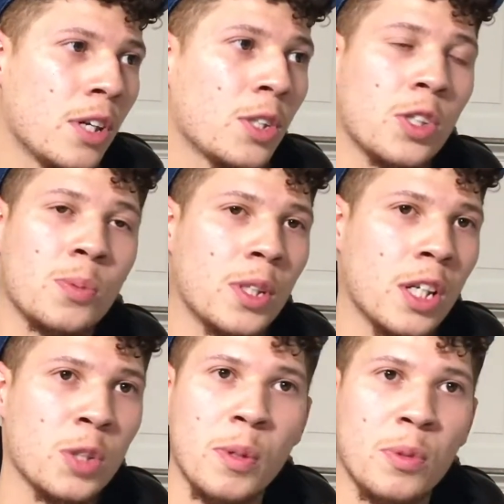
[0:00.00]
That's just
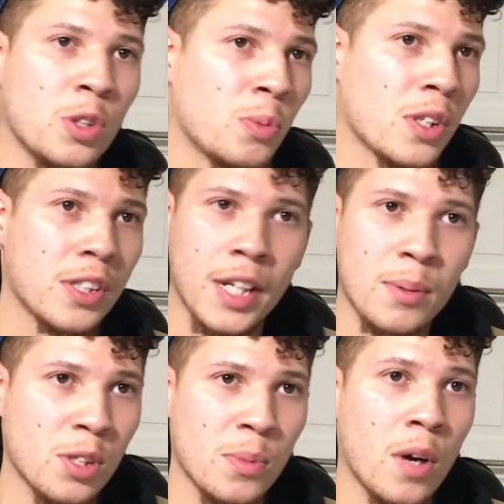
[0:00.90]
because people just want to send them
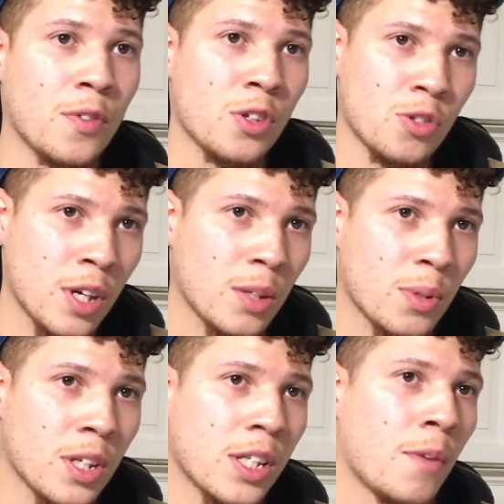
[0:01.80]
to me off the strength
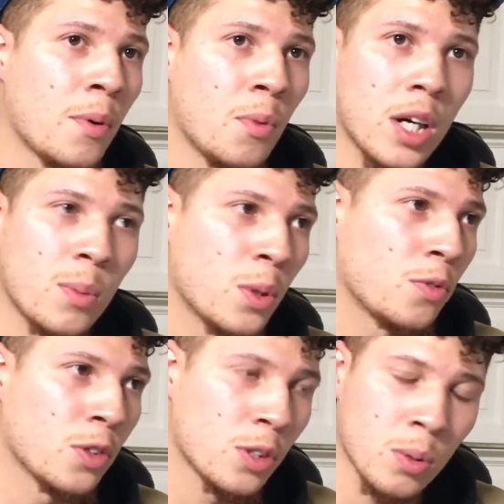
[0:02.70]
because I've been working with them
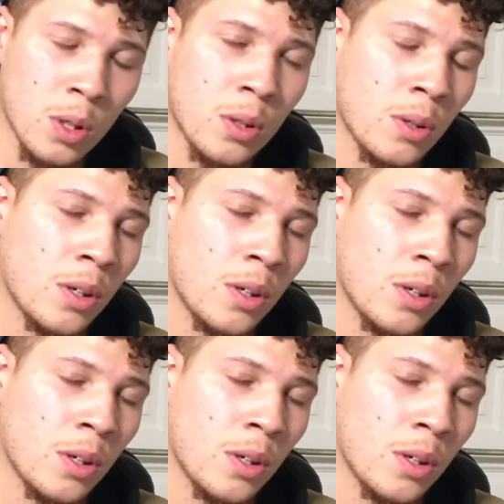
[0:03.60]
for so long.